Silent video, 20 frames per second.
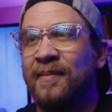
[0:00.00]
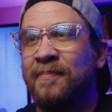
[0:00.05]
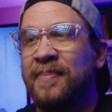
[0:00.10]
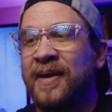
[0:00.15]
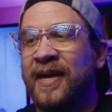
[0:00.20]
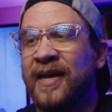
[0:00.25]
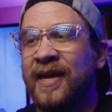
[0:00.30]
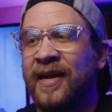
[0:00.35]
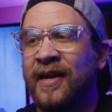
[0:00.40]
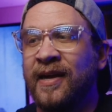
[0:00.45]

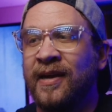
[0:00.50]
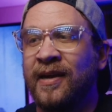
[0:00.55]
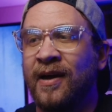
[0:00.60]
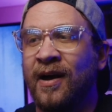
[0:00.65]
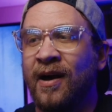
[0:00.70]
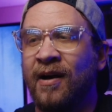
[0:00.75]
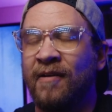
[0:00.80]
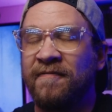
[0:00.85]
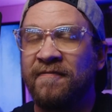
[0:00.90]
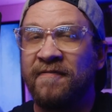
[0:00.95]
being
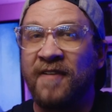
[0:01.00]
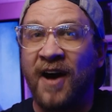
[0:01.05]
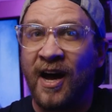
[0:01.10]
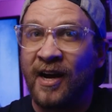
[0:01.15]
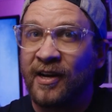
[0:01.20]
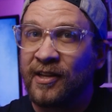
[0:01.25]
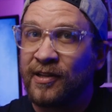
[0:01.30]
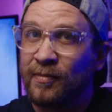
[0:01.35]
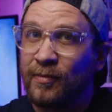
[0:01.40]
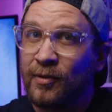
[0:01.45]
a
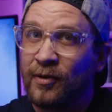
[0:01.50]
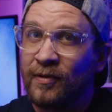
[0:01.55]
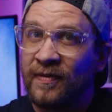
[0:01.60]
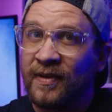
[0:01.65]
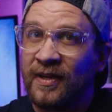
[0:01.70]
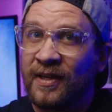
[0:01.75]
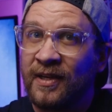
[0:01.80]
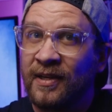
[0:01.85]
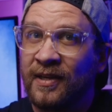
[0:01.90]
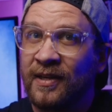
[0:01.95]
Fox
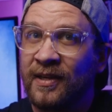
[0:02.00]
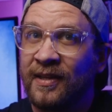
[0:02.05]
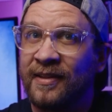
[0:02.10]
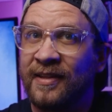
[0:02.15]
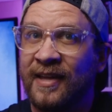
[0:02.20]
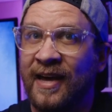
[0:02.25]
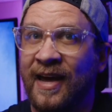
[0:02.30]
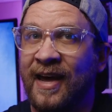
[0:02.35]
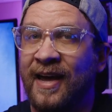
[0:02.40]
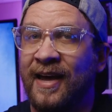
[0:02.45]
movie
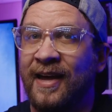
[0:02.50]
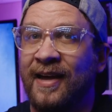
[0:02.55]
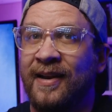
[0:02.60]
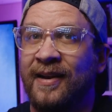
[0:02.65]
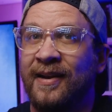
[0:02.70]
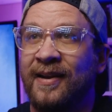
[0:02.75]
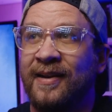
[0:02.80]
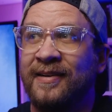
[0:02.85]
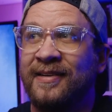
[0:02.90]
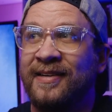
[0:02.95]
that
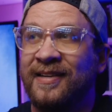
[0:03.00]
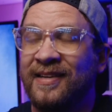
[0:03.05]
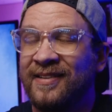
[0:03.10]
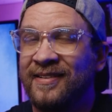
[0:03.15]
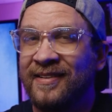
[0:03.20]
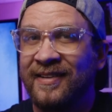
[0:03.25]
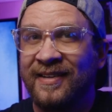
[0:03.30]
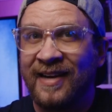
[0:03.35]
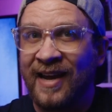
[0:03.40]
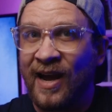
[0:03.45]

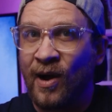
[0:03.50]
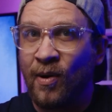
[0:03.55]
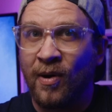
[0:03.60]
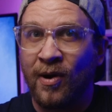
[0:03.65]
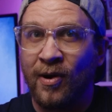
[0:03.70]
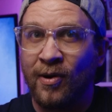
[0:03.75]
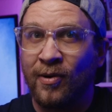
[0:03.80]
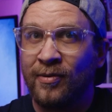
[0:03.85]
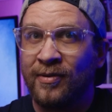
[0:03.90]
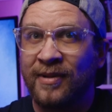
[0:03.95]
Disney now
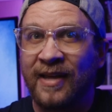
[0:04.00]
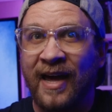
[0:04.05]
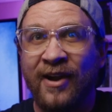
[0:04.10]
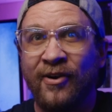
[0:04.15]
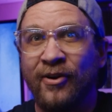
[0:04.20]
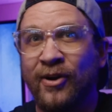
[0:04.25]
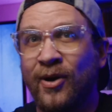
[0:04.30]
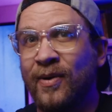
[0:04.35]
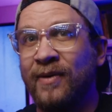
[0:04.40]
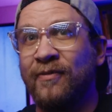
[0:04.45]
owns. I
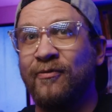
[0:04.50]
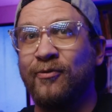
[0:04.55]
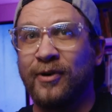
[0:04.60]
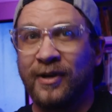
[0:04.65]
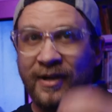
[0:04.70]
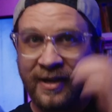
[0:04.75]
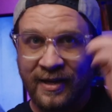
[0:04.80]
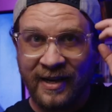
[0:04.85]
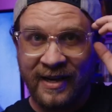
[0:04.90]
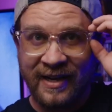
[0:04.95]
don't know if we're
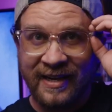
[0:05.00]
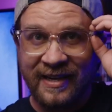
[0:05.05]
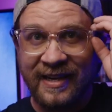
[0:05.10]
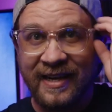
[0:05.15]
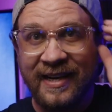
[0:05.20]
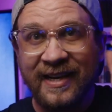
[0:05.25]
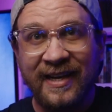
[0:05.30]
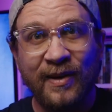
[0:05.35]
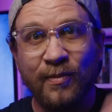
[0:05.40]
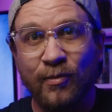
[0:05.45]
going to
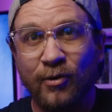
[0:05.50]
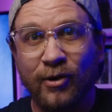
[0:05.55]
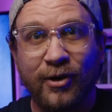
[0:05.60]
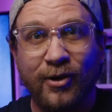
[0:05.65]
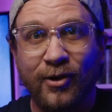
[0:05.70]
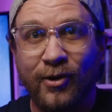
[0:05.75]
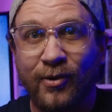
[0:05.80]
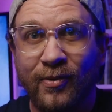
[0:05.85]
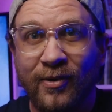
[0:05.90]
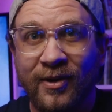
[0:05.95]
get any more
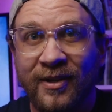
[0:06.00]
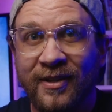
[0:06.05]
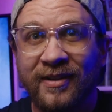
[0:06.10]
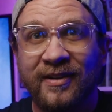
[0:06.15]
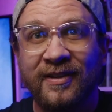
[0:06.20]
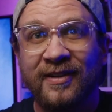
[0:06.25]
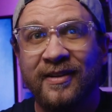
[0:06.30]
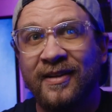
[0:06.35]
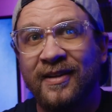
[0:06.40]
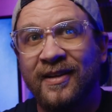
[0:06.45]
good
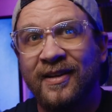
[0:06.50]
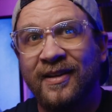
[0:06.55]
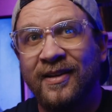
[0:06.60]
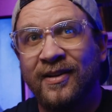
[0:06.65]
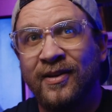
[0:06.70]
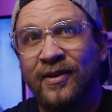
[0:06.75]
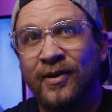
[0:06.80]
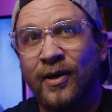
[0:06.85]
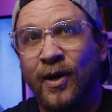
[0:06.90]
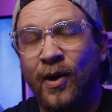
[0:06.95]
ones,
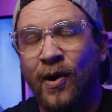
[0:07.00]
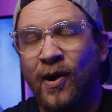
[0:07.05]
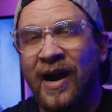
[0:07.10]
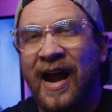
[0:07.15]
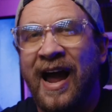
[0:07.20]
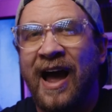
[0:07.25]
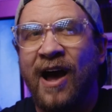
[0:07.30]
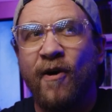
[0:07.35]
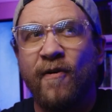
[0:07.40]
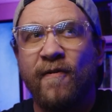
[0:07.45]
or
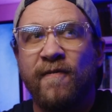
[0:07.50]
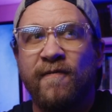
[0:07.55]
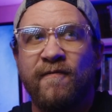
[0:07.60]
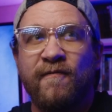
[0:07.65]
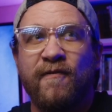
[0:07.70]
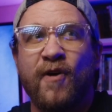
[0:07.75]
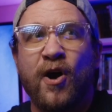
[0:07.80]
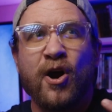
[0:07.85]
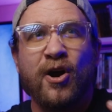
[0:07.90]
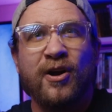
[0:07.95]
how
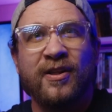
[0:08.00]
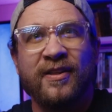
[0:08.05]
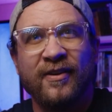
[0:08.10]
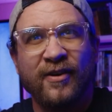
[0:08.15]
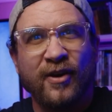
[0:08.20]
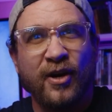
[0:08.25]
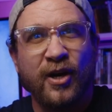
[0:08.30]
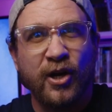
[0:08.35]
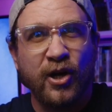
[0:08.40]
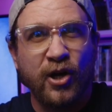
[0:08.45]
far they're
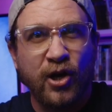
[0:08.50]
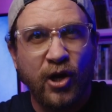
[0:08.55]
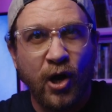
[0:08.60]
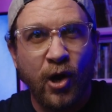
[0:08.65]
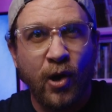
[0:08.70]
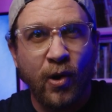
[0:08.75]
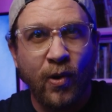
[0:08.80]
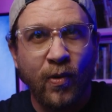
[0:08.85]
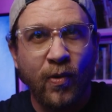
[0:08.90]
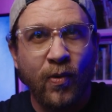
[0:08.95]
going to
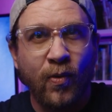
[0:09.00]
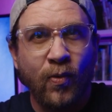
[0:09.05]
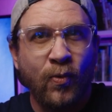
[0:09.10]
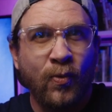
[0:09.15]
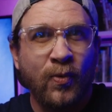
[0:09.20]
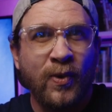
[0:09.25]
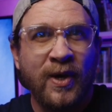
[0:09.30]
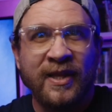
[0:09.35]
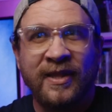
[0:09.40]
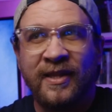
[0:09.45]
go
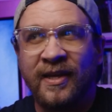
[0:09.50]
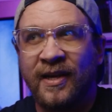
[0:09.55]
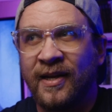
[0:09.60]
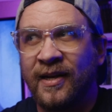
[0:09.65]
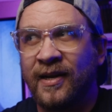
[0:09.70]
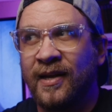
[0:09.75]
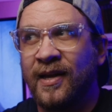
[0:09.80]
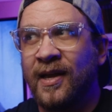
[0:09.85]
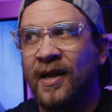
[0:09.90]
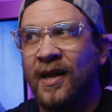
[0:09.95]
with
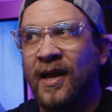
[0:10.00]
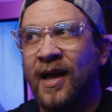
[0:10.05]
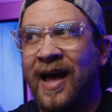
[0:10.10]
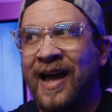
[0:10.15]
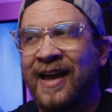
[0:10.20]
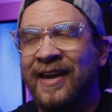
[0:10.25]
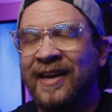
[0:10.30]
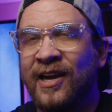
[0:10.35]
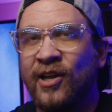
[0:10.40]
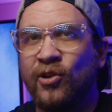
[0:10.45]
it.
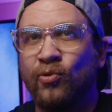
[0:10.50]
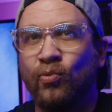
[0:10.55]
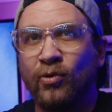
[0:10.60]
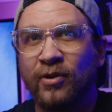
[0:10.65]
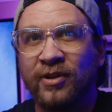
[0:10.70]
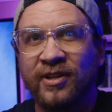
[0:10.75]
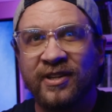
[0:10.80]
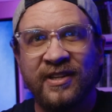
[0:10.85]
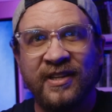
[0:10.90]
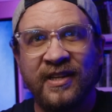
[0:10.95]
I guess we'll
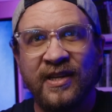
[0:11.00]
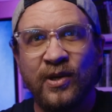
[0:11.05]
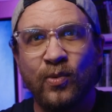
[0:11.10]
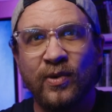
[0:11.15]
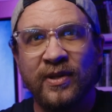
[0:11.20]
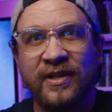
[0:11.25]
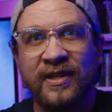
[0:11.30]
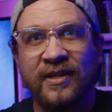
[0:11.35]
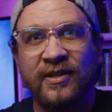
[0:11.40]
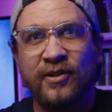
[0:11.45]
see
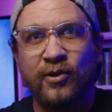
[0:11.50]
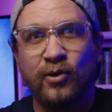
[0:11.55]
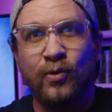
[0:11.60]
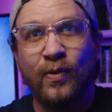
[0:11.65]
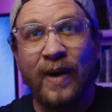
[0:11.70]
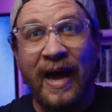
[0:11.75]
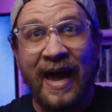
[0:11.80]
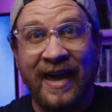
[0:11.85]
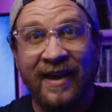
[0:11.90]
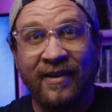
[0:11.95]
with this
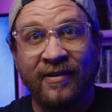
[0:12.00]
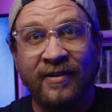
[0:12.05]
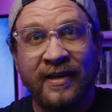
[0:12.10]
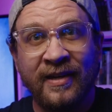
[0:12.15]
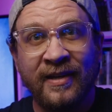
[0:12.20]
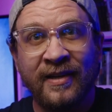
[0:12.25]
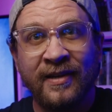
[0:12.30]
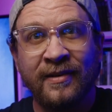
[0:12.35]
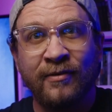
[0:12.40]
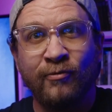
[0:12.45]
new
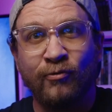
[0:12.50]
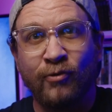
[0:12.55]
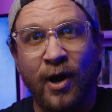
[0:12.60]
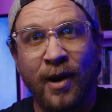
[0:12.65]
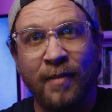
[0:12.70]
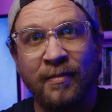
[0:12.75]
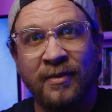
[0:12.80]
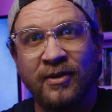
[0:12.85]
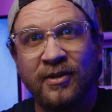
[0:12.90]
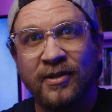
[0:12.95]
Alien
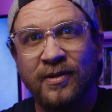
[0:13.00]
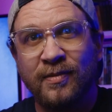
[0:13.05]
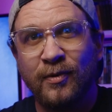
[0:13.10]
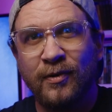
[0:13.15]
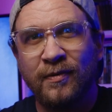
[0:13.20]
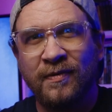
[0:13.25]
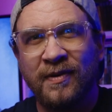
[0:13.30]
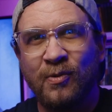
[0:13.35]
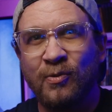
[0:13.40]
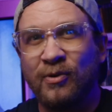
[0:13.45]
Romulus
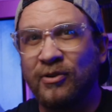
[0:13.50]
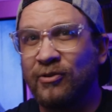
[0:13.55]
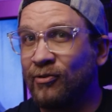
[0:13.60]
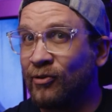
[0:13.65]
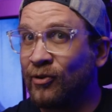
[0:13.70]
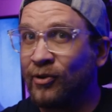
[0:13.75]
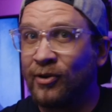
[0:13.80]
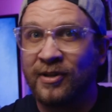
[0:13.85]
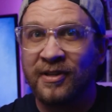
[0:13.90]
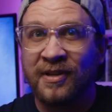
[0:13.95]
movie, which
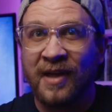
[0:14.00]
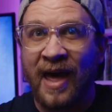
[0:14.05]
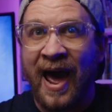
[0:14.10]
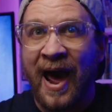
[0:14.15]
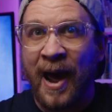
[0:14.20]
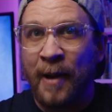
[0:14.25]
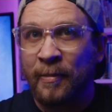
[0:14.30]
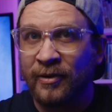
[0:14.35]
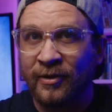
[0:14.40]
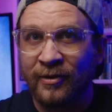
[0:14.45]
looks
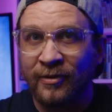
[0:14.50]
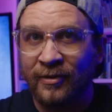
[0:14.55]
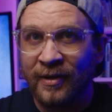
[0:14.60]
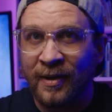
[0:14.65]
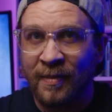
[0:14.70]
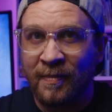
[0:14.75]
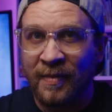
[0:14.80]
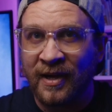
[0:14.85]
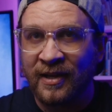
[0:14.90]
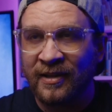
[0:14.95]
absolutely
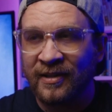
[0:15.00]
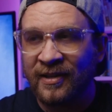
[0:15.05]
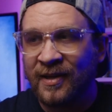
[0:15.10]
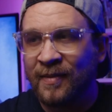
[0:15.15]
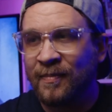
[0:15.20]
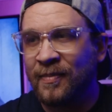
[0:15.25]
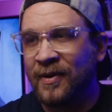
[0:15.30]
amazing.